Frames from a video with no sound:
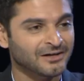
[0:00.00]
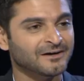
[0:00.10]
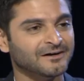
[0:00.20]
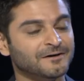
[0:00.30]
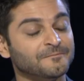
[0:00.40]

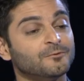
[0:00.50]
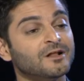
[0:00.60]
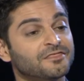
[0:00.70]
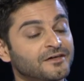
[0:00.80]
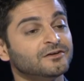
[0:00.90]
Well,
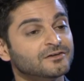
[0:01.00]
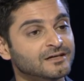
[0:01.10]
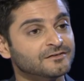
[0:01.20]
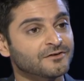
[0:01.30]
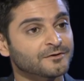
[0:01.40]
thank you
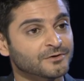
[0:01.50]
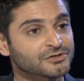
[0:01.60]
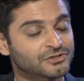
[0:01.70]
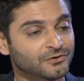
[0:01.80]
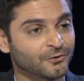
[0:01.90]
again very
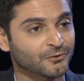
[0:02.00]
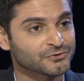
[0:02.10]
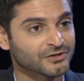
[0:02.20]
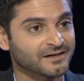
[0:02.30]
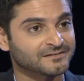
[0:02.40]
much, or
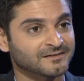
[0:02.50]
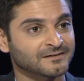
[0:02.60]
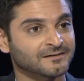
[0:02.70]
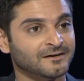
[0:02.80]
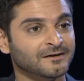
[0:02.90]
shall I
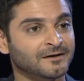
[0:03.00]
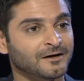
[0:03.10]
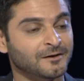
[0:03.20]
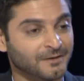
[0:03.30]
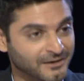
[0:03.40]
say,
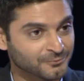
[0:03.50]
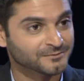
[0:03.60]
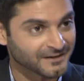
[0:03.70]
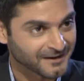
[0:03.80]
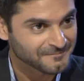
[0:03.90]
Malikum Salam.